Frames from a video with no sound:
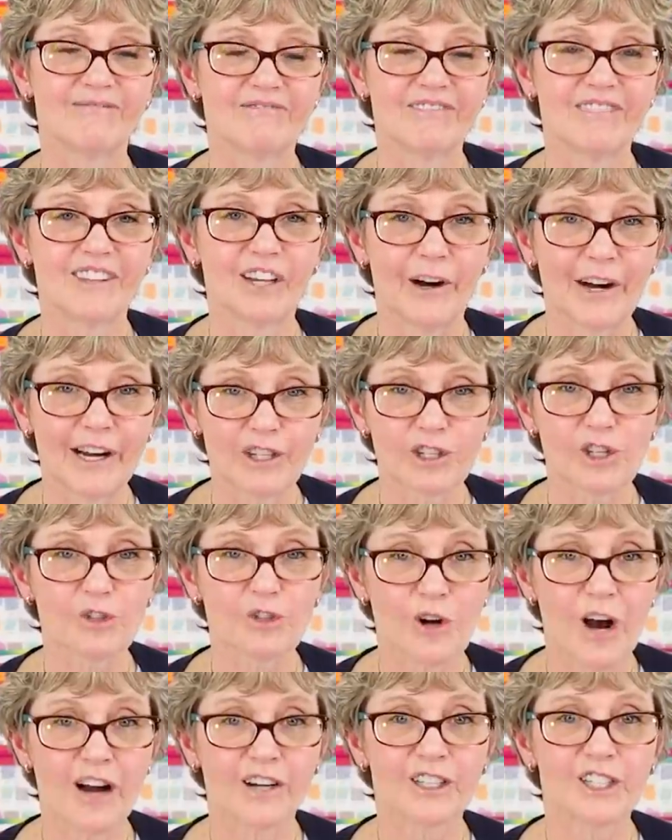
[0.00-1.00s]
they're in
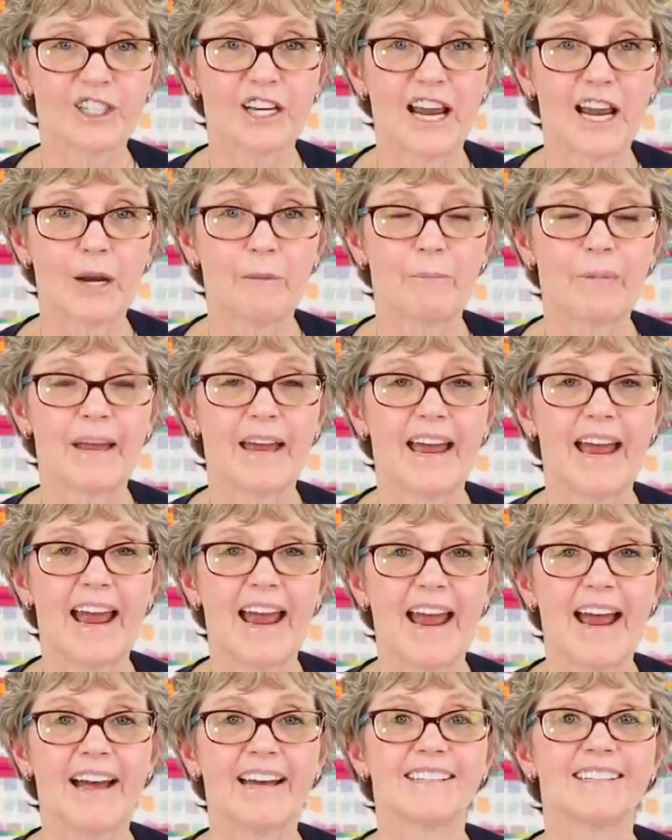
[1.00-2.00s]
strong shape.
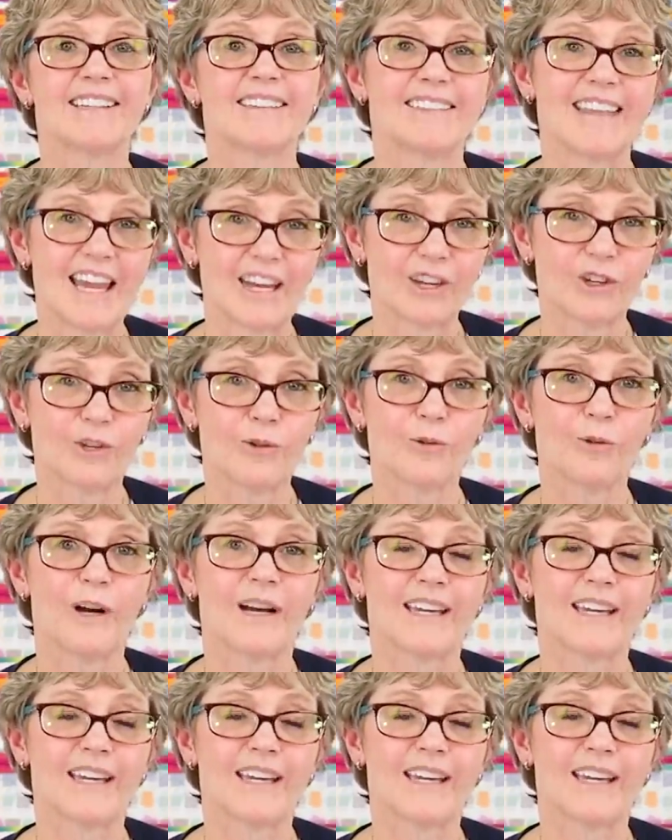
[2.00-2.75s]
And thank you